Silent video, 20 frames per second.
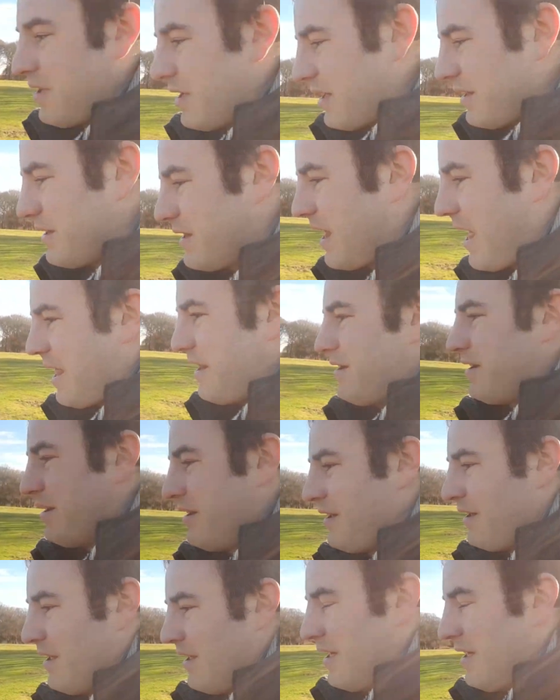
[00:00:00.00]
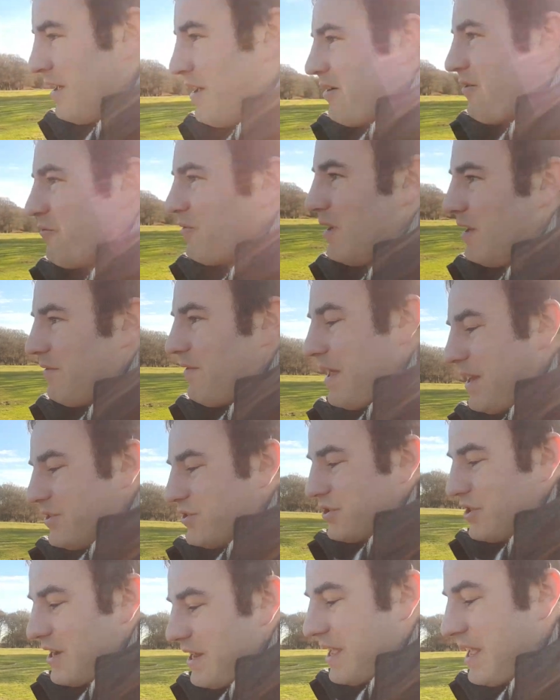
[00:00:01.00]
and then we'll
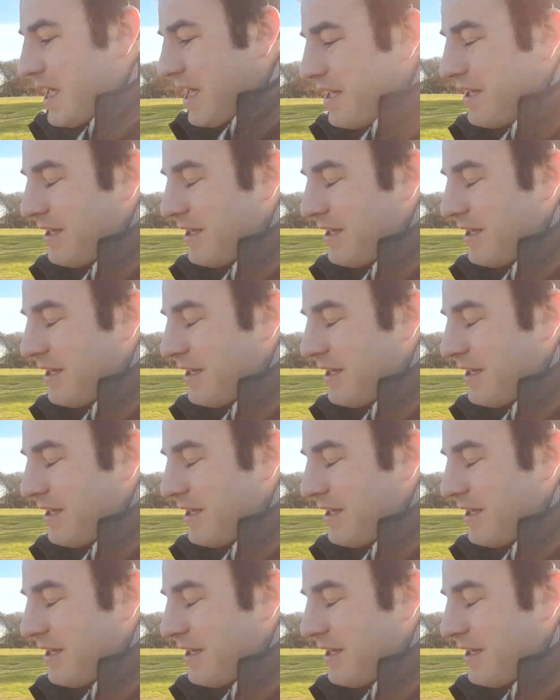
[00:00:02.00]
eventually